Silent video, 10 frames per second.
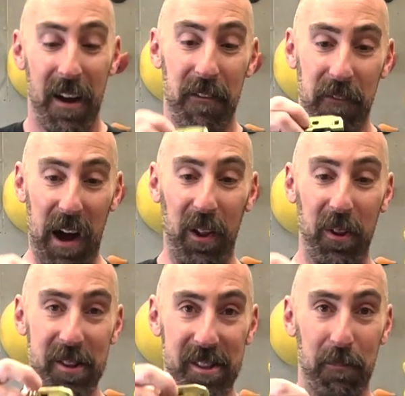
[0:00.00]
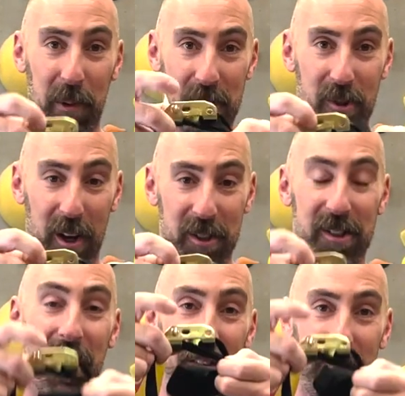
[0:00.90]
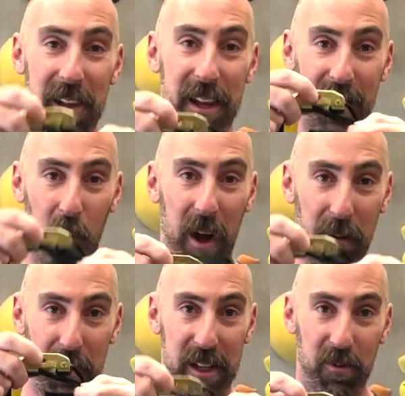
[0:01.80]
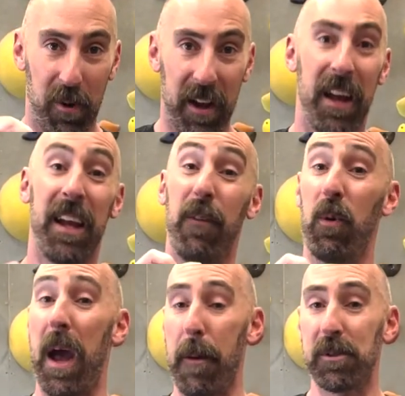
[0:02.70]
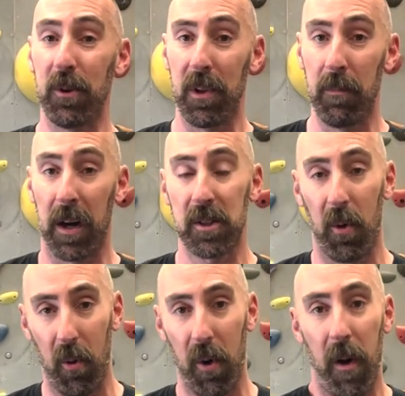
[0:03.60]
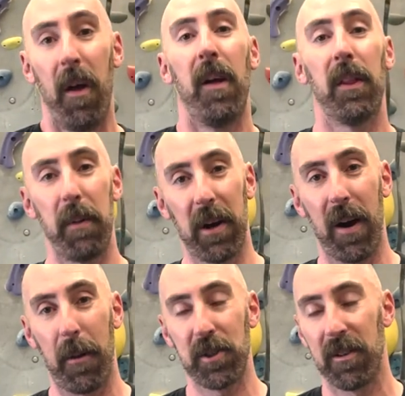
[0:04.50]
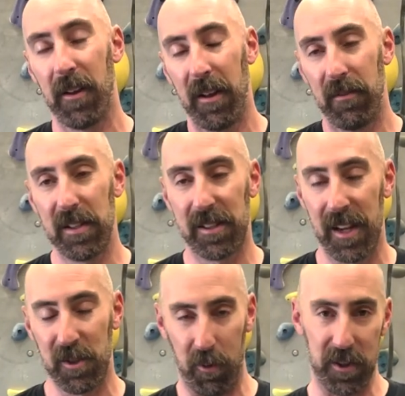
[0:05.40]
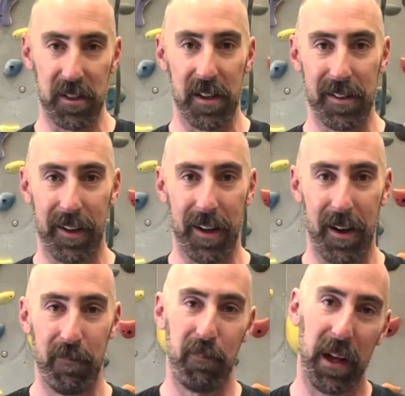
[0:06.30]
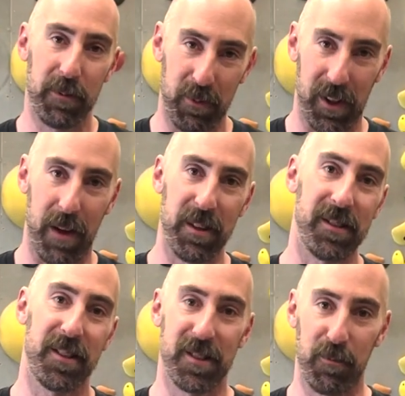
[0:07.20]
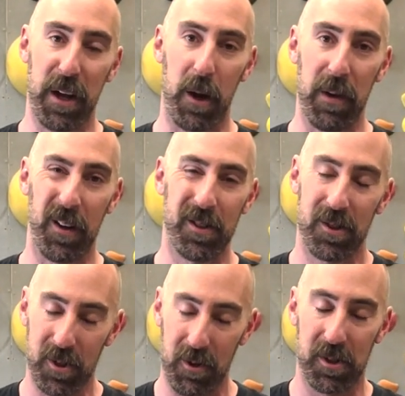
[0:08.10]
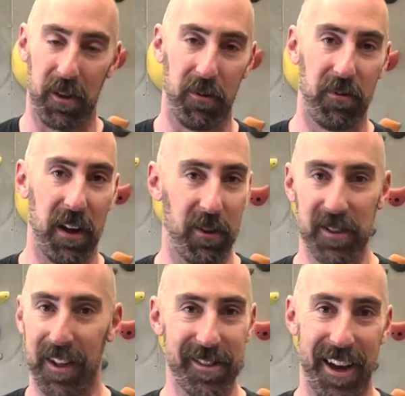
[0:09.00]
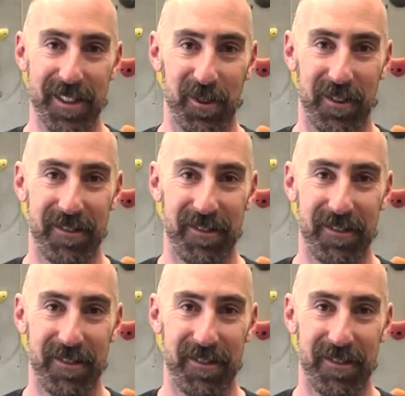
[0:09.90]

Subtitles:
Follow the simple instructions. Feed the web this way if you absolutely must. Or the better option, visit stage4designs.com, pick up some climbing slings and some carabiners. Just do yourself a favor. It's less hassle.